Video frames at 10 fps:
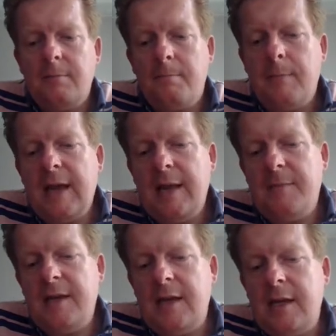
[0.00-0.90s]

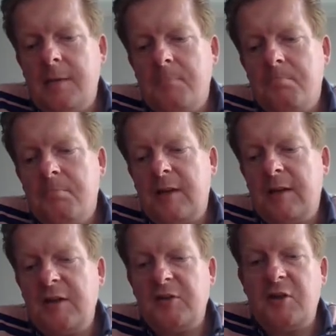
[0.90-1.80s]
Maybe
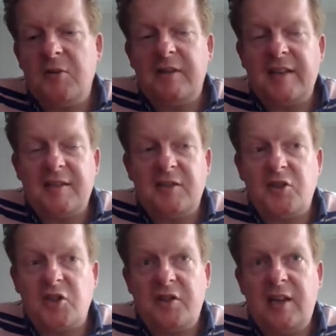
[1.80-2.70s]
there's a unit test that
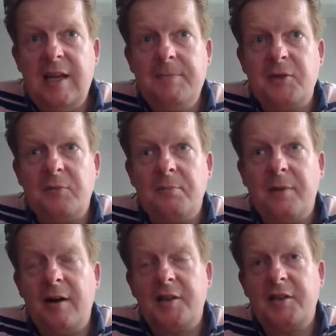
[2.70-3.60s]
just keeps on
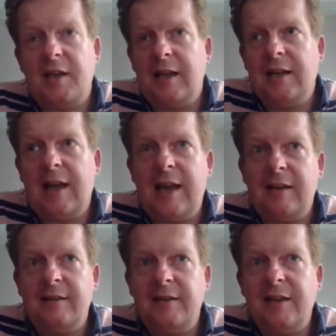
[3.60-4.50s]
passing
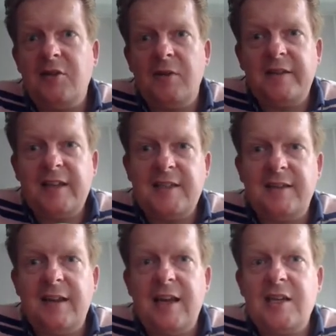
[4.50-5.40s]
and that unit
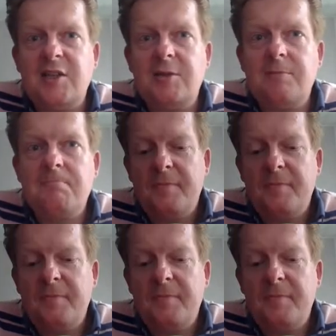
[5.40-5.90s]
test is